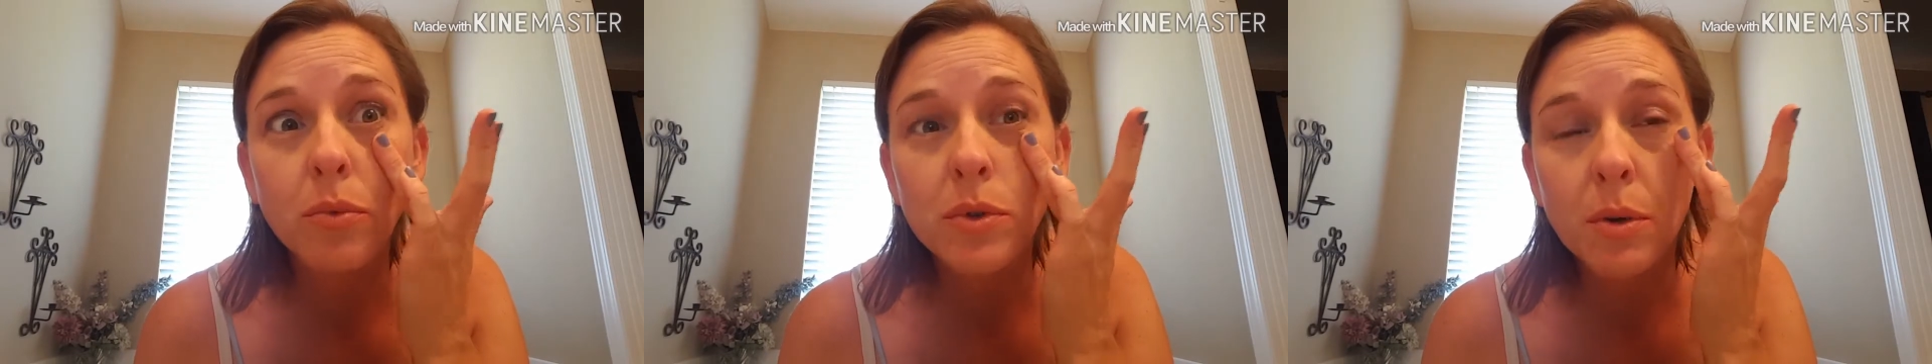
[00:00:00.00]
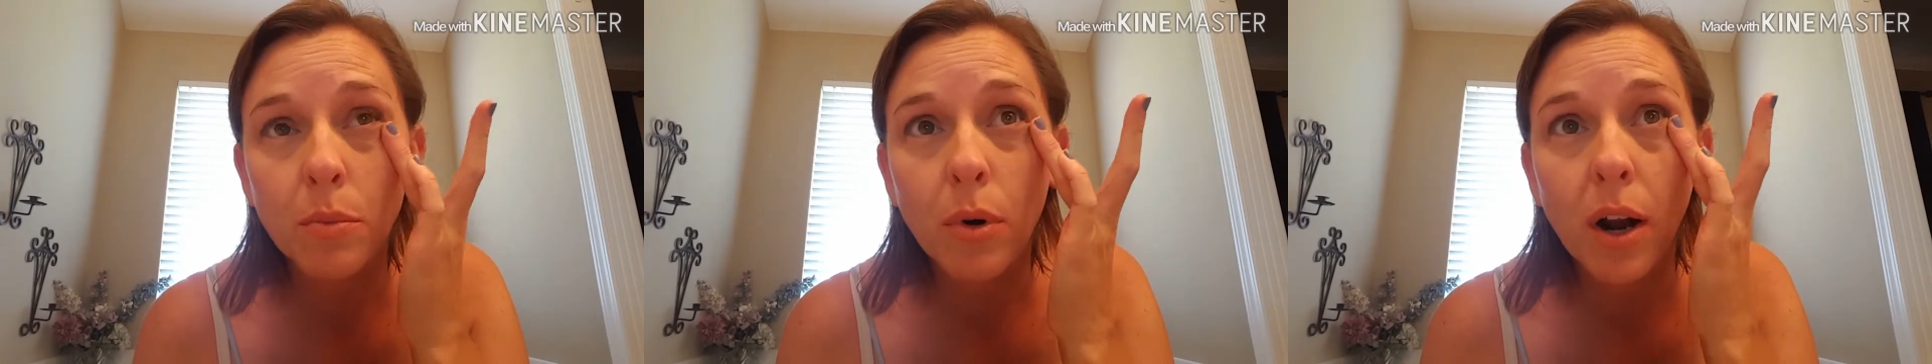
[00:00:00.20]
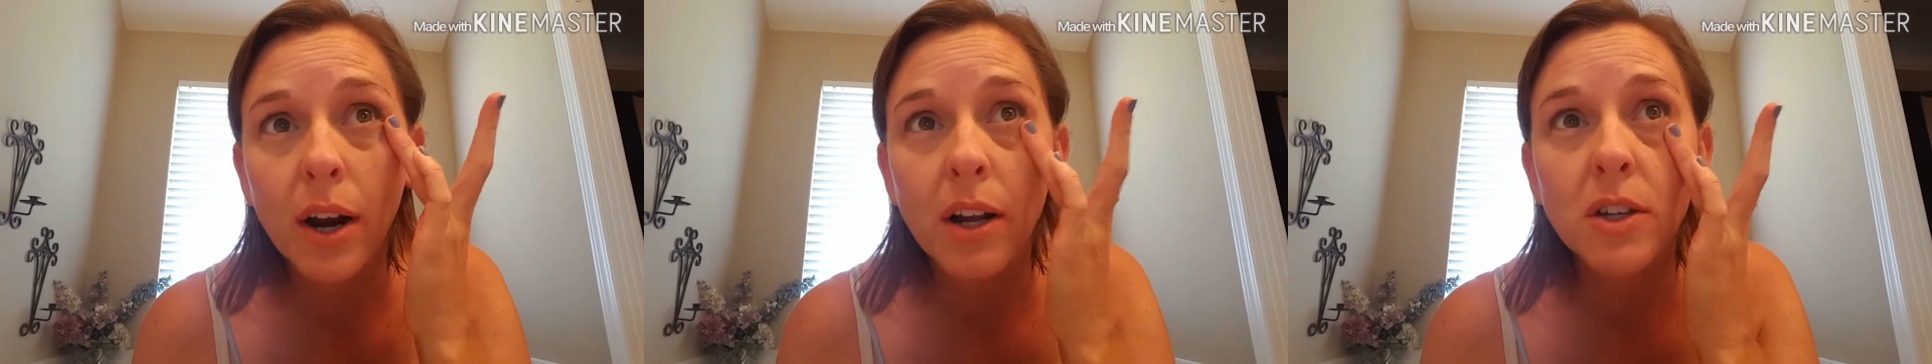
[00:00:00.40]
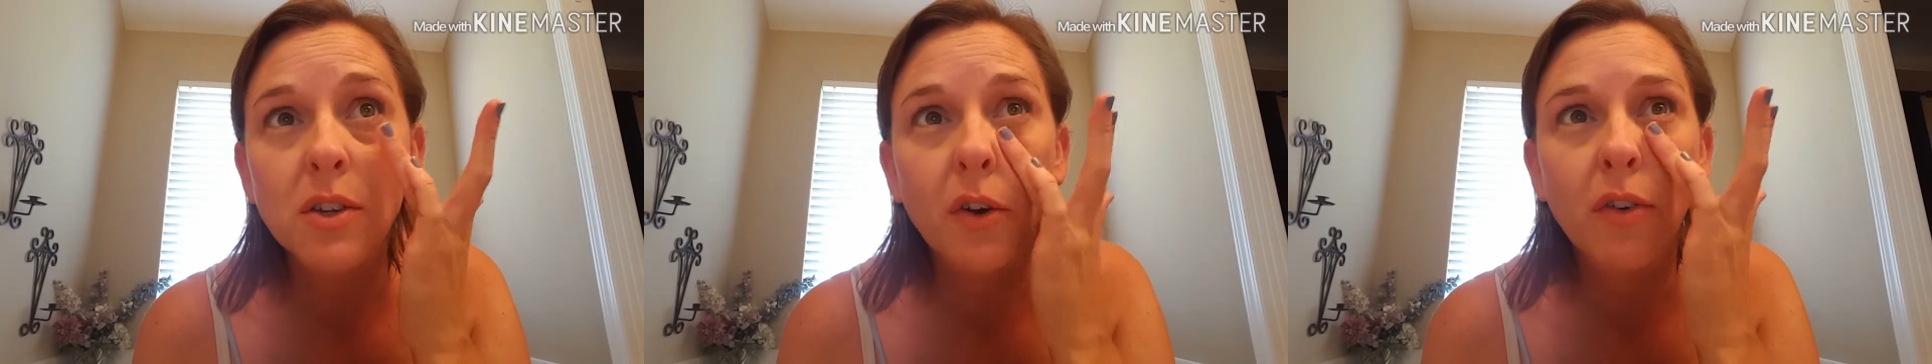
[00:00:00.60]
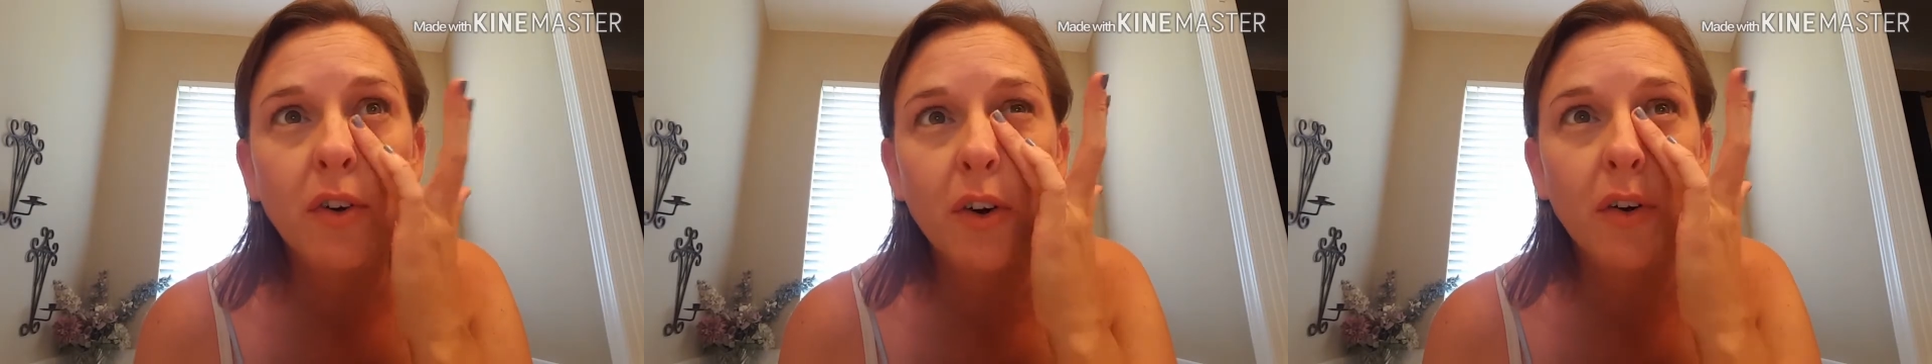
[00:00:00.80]
some products
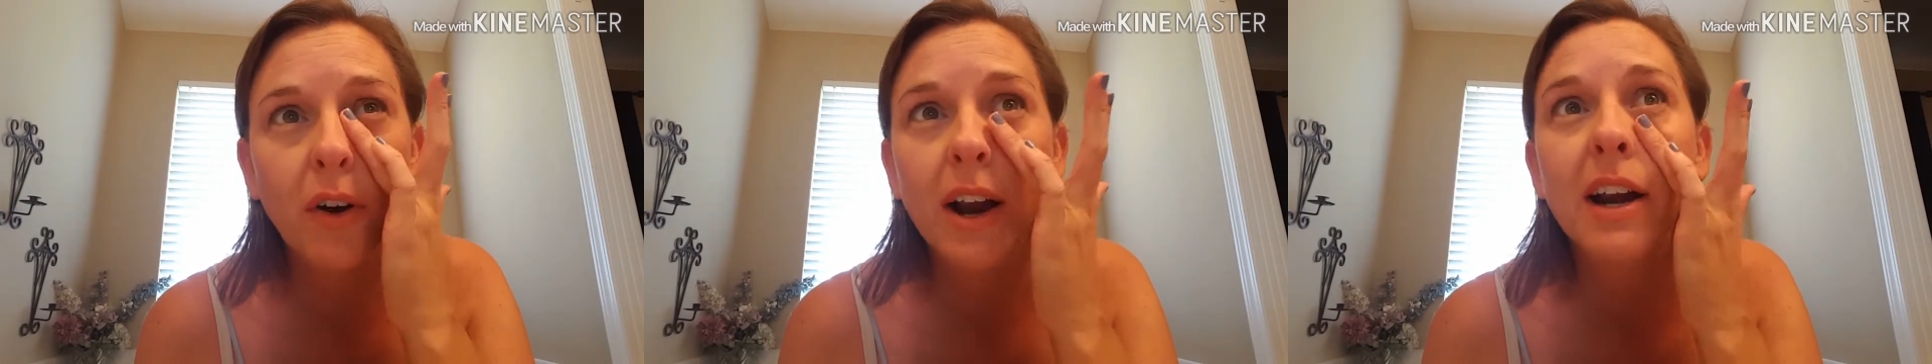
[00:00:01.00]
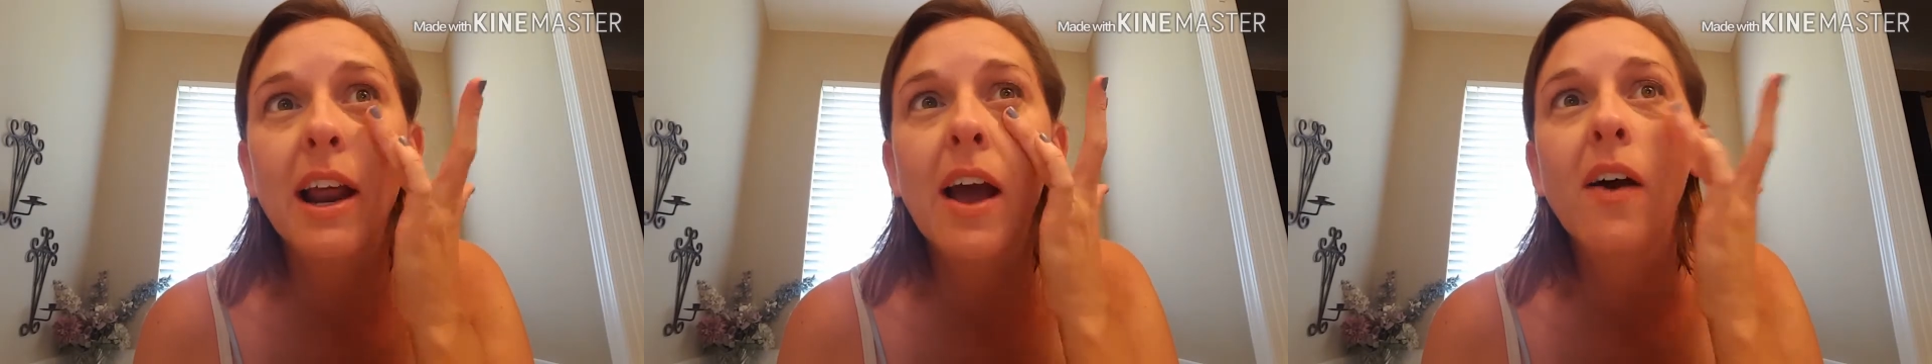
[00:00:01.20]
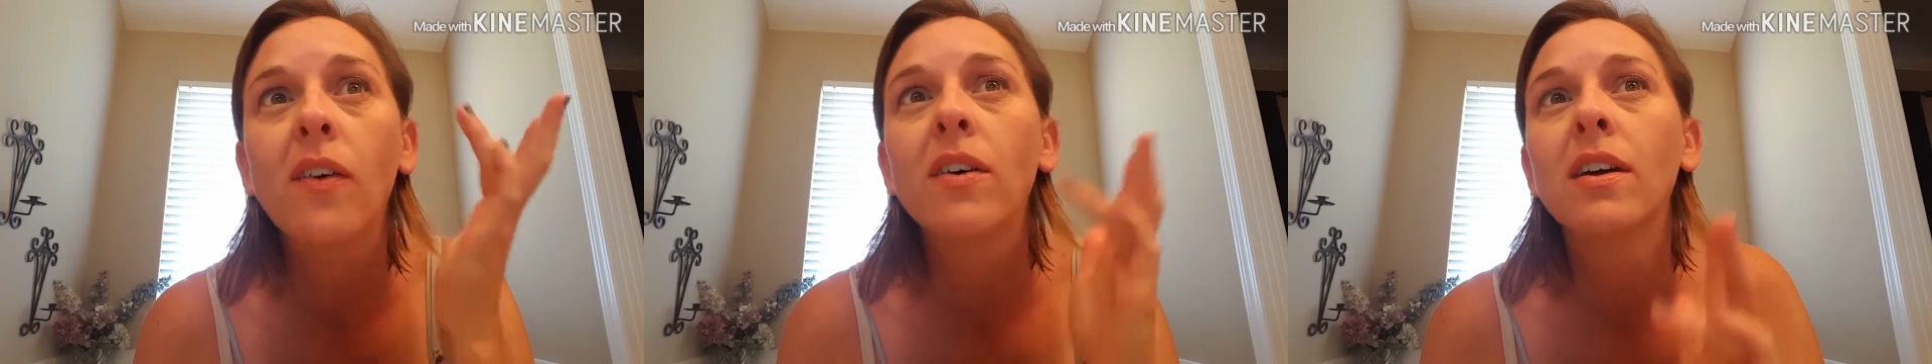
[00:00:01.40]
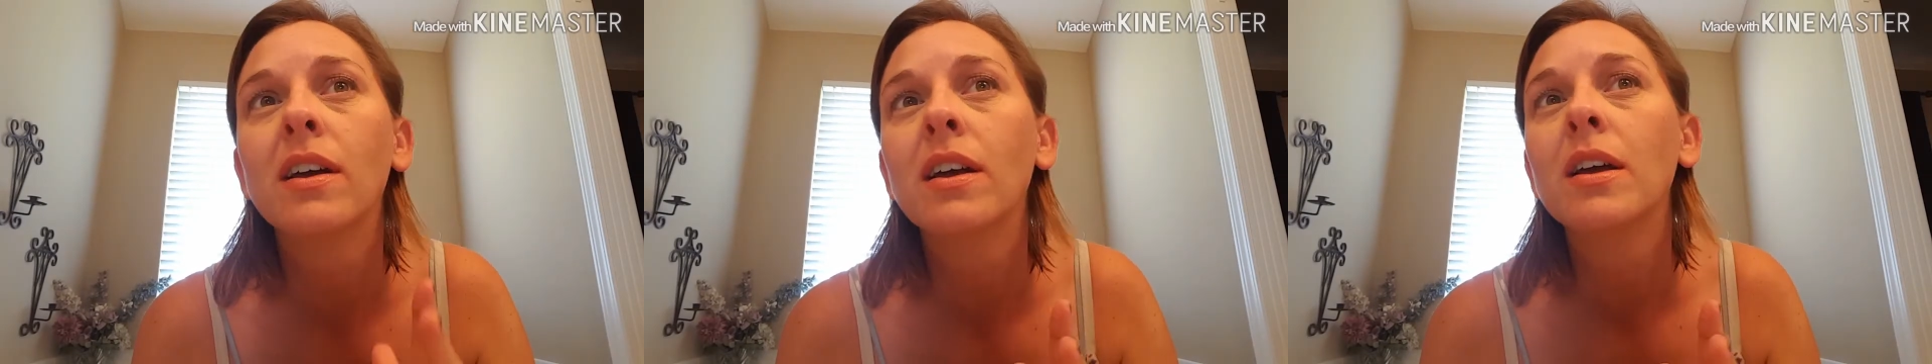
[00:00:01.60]
for right now